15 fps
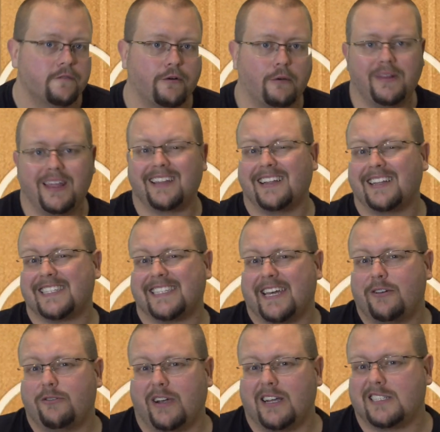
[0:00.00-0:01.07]
from like let's say
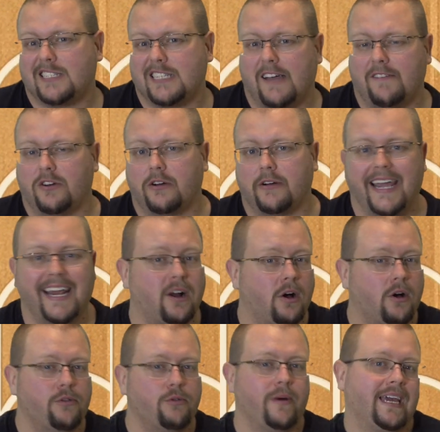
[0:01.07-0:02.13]
grade seven or eight
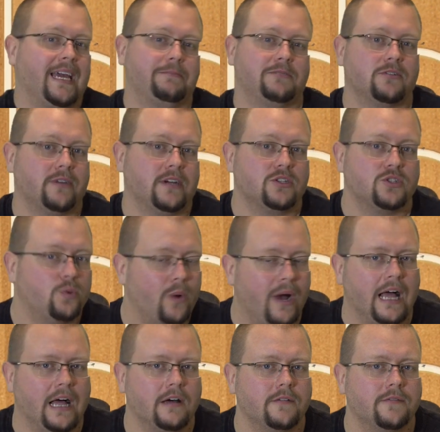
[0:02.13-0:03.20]
all the way up to grade
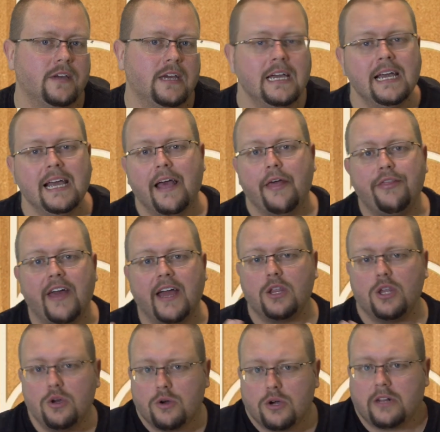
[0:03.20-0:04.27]
12, then
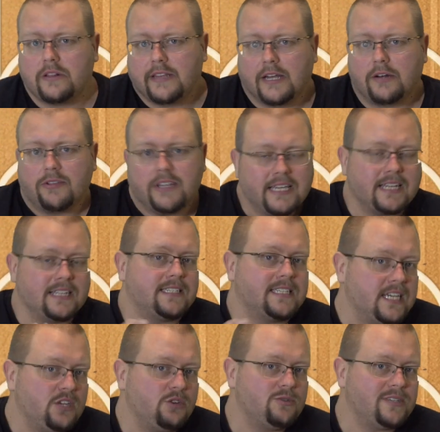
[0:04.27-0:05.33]
you could literally
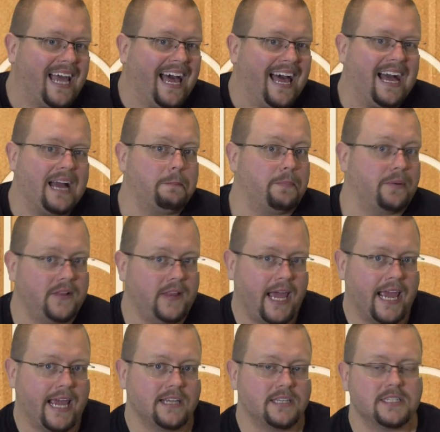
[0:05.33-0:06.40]
continue to add
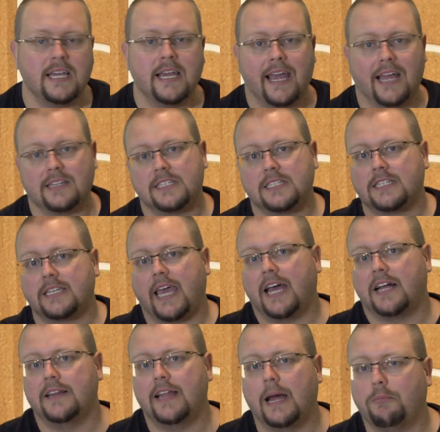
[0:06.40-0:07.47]
plays and
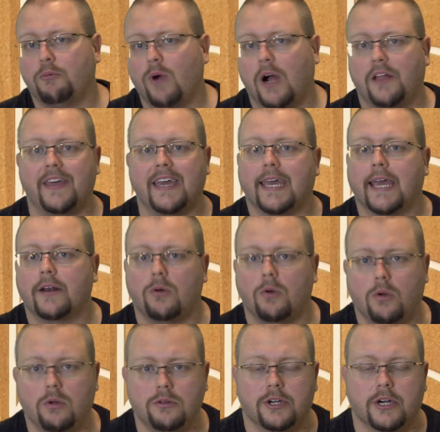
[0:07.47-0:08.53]
scale up while they get
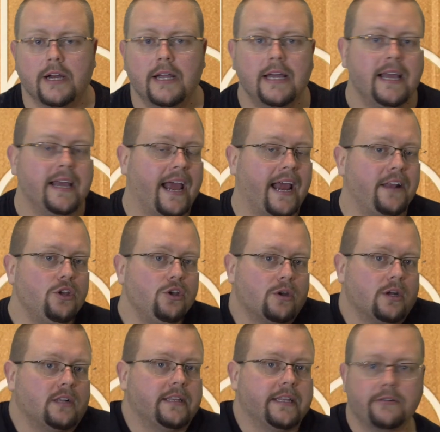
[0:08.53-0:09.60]
older. And you
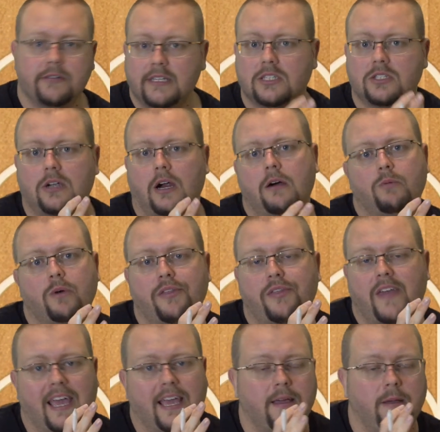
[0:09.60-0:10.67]
could literally start with
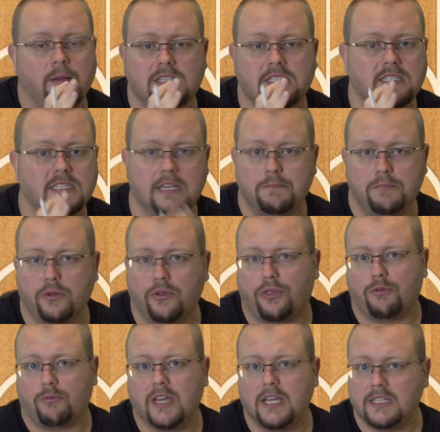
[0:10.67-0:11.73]
a simple
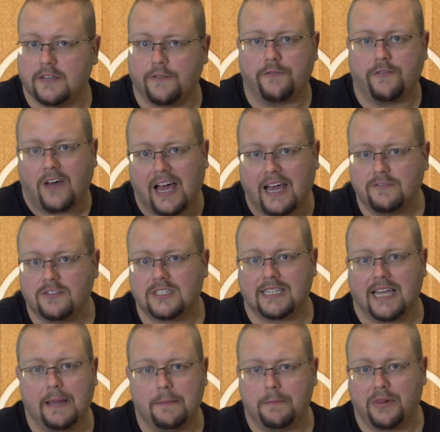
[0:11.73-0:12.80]
three to five
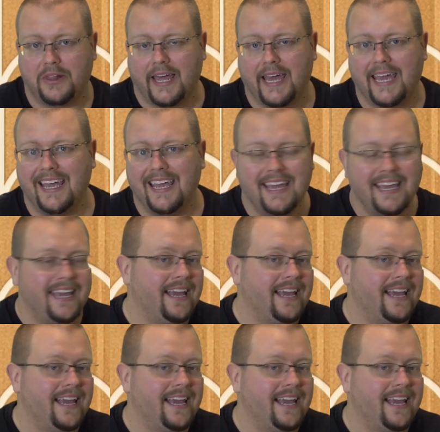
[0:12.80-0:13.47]
set play